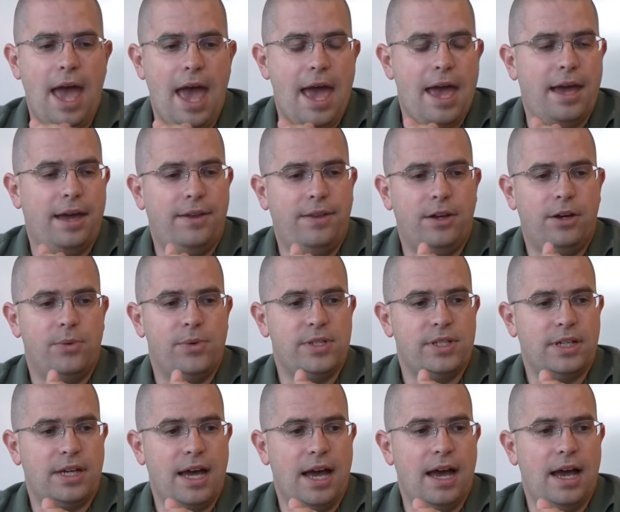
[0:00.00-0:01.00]
And there was
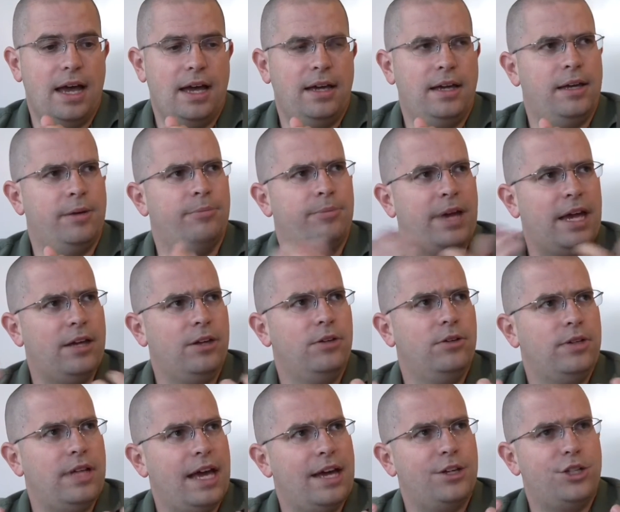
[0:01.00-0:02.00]
a guy,
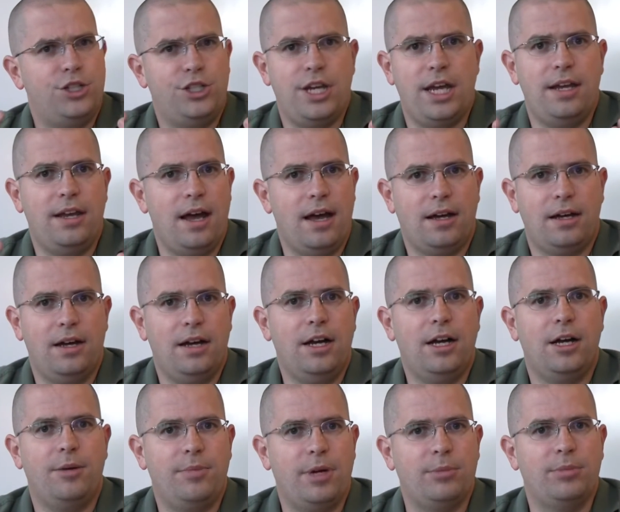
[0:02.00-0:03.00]

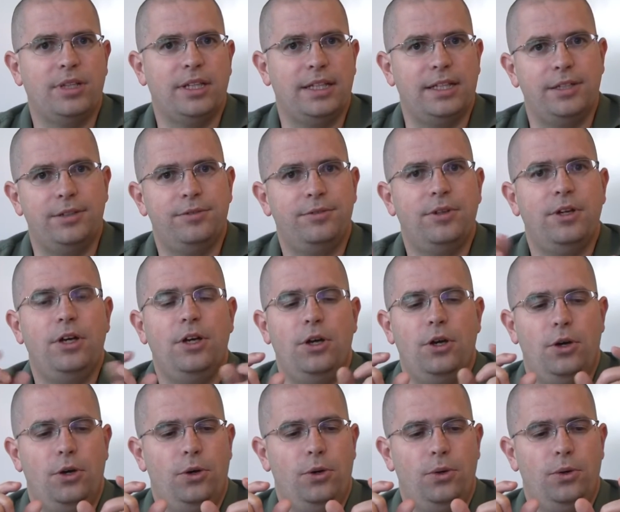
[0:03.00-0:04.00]
manu-j.com, I believe,
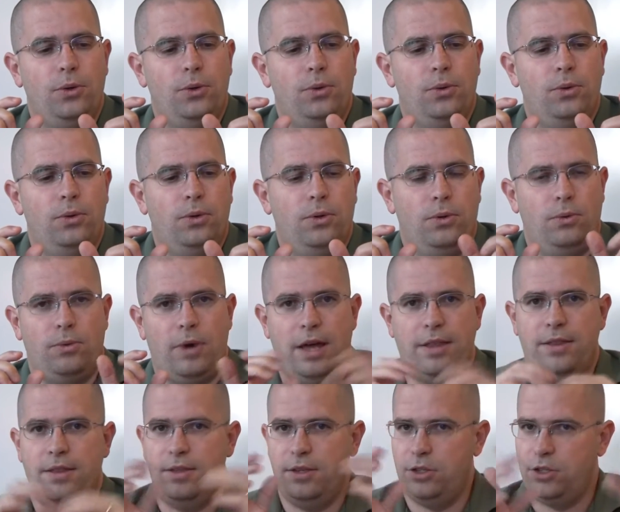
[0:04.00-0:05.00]
who,
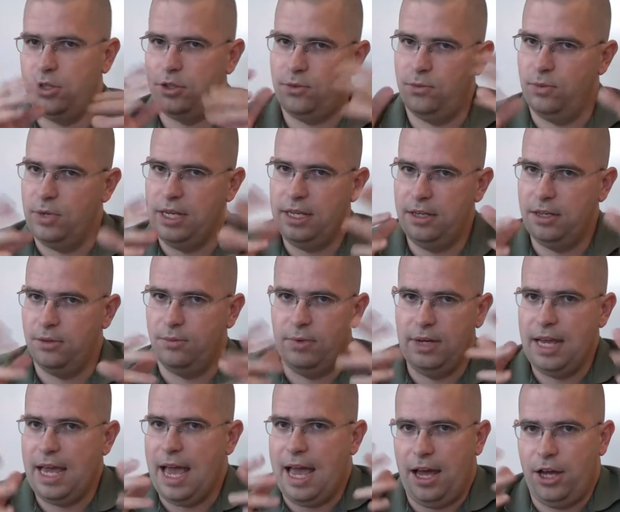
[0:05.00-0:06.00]
rather than just read and
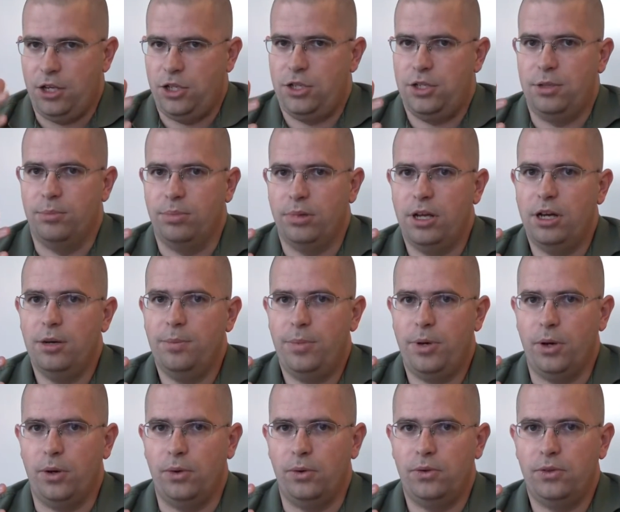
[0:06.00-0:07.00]
rehash the blog
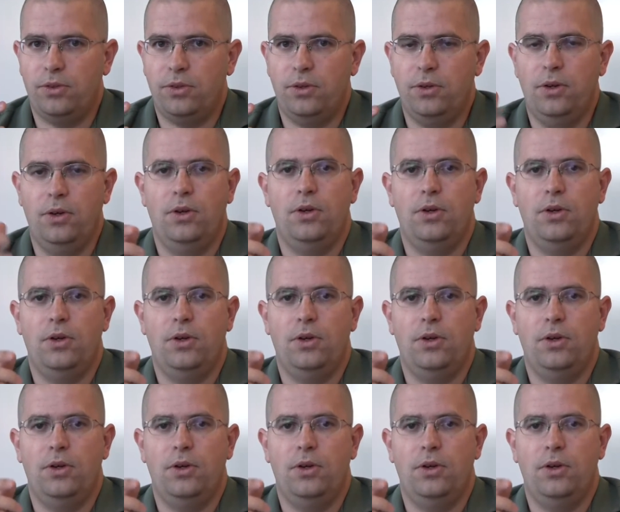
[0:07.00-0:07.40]
post,